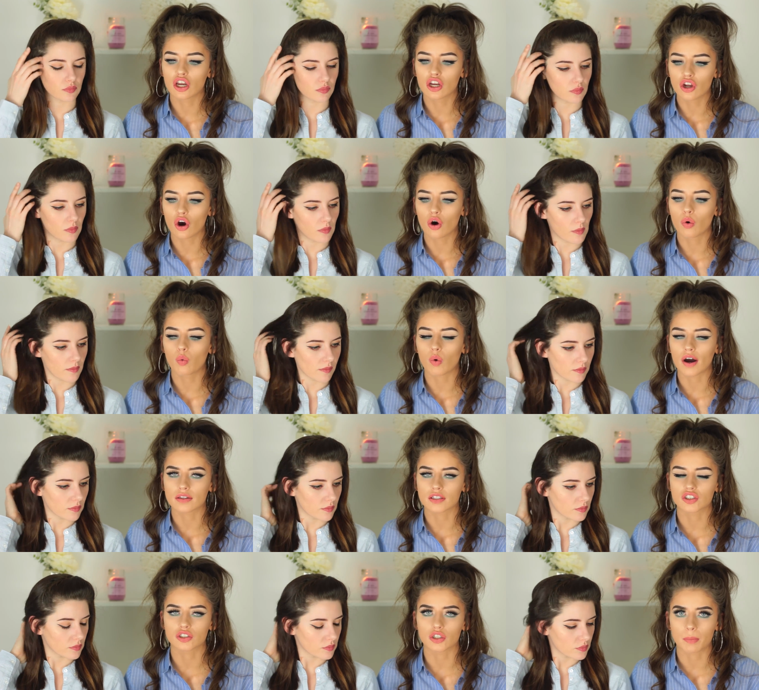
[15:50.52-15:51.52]
Speaker 1: to know
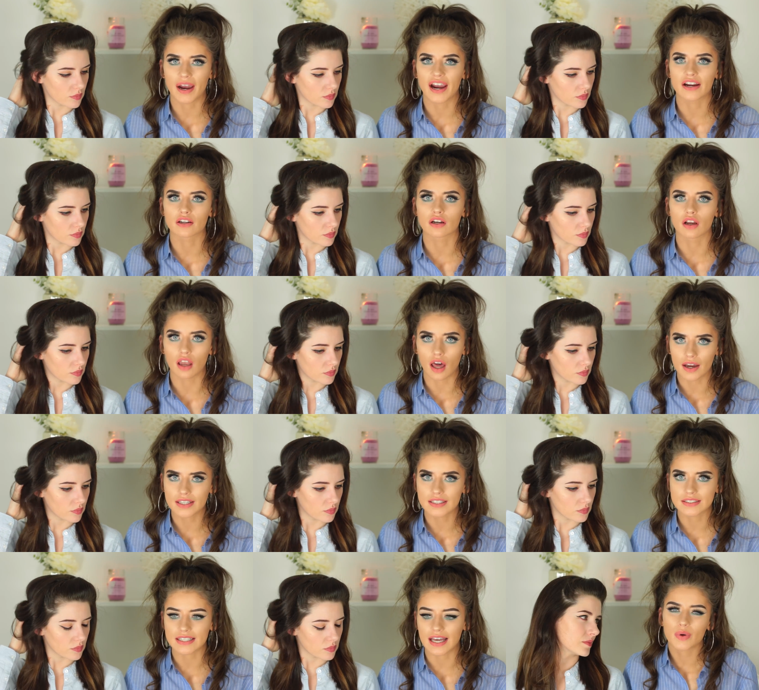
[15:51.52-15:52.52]
what your partner
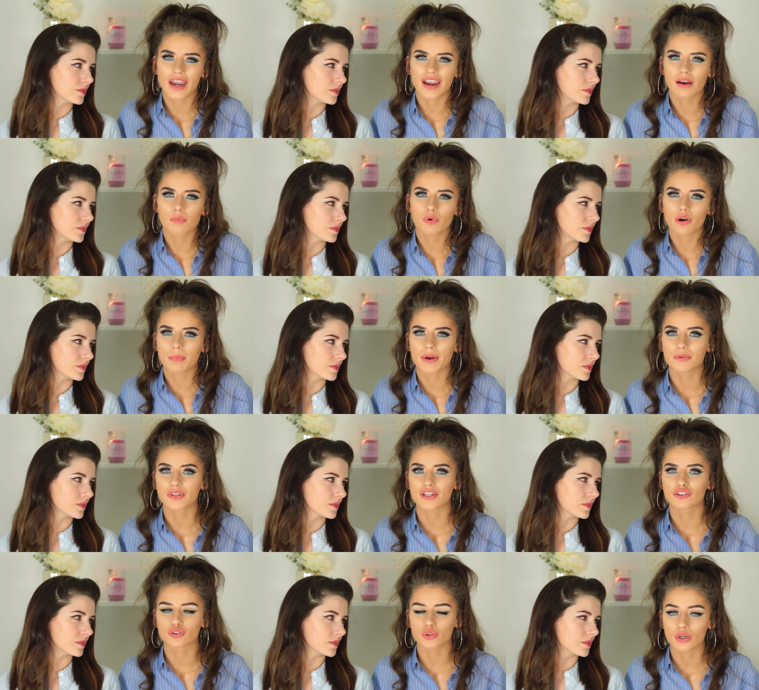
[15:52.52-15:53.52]
likes. You care more about
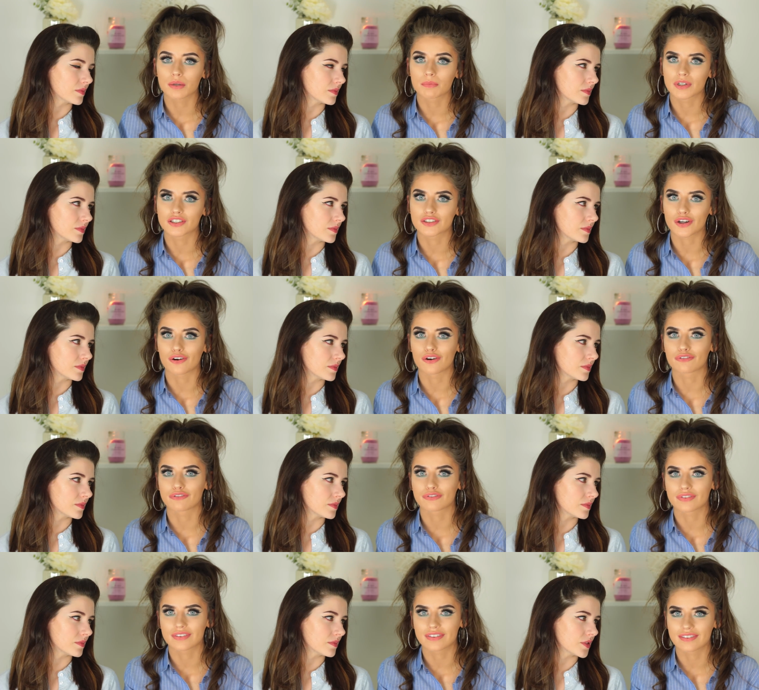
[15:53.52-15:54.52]
the enjoyment
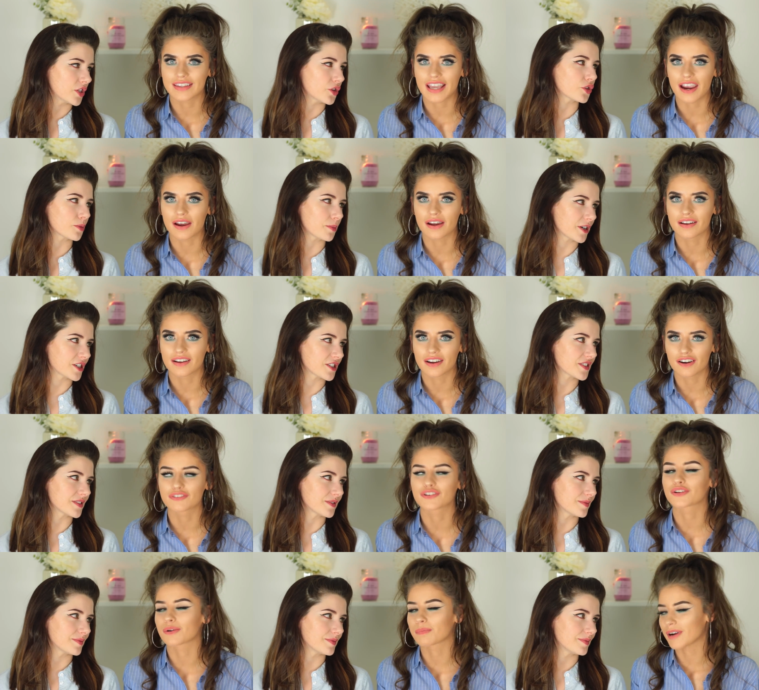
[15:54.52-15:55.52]
of the yeah, other person
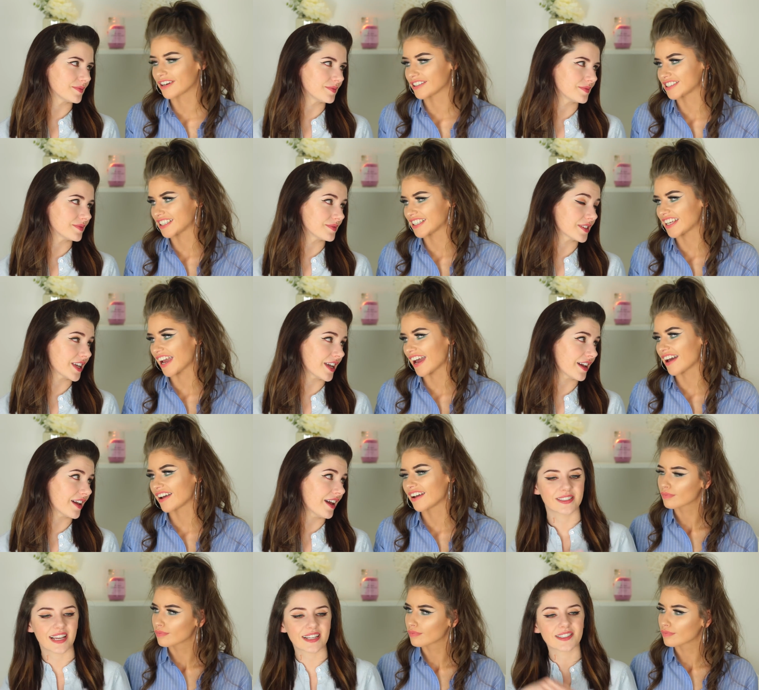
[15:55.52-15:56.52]
of the other person yeah. yeah.
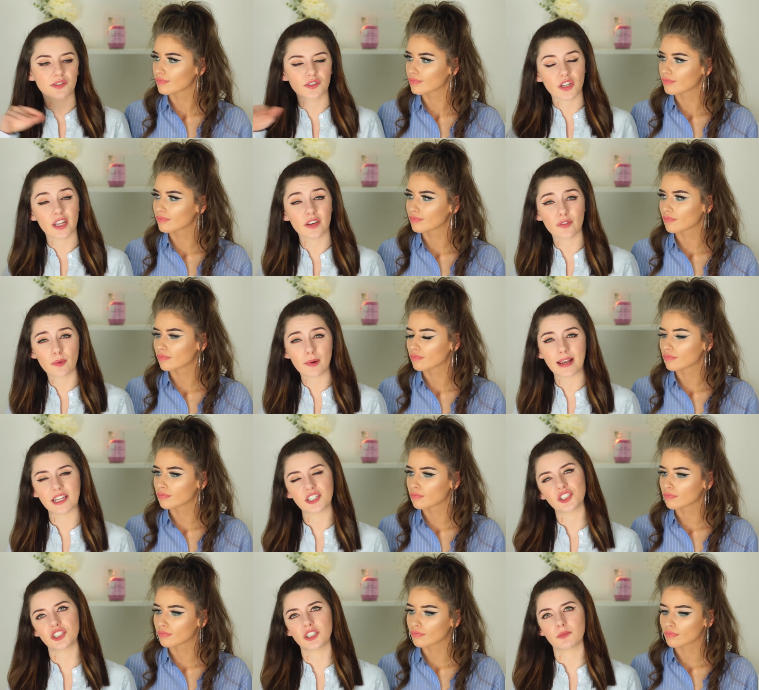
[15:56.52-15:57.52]
Speaker 2: sex outside of a
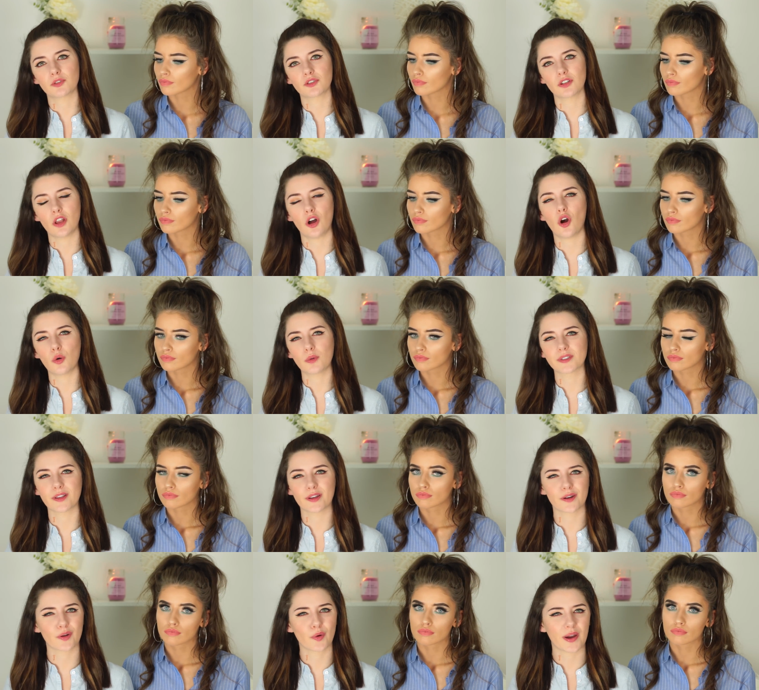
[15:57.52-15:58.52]
relationship there's a lot always
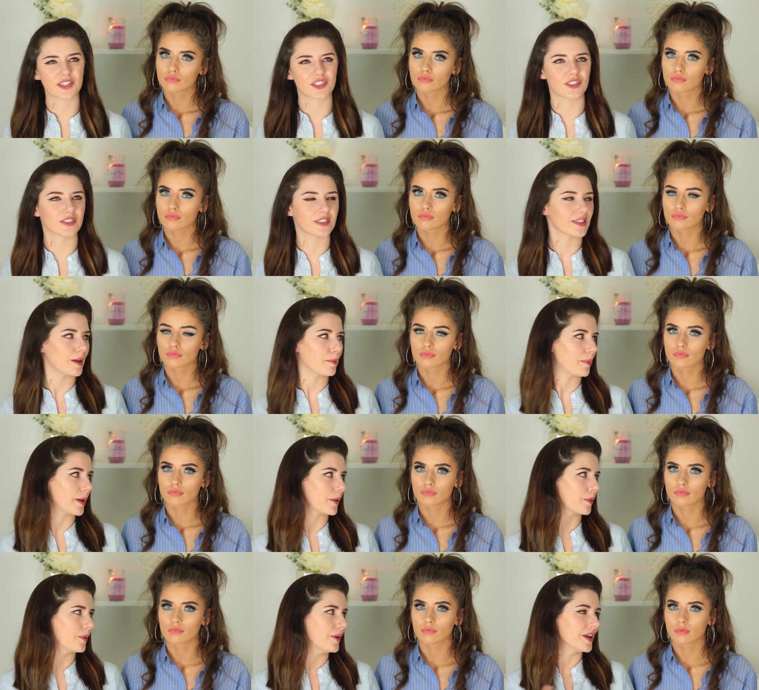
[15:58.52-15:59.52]
a lot of questions
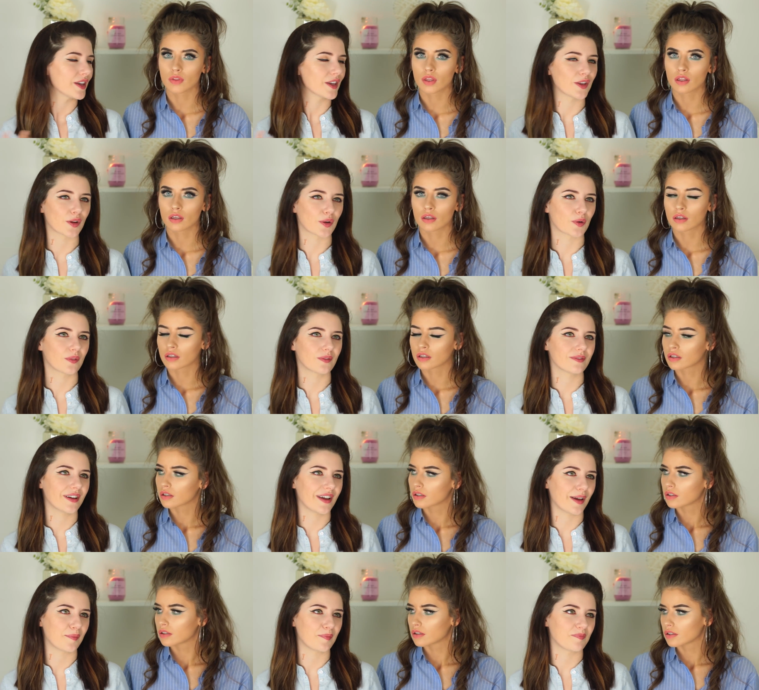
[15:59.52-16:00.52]
about you know
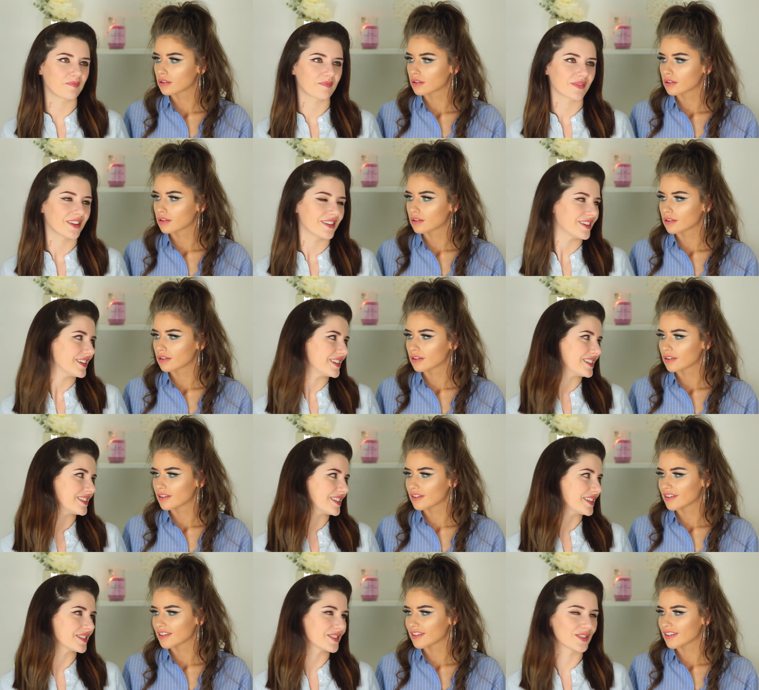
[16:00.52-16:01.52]
um
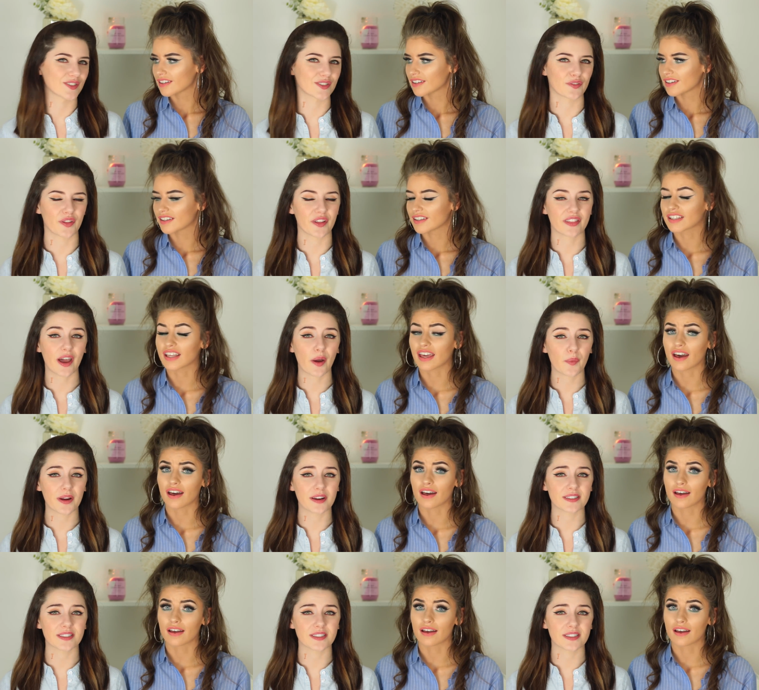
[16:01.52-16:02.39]
diseases and stuff like that yeah.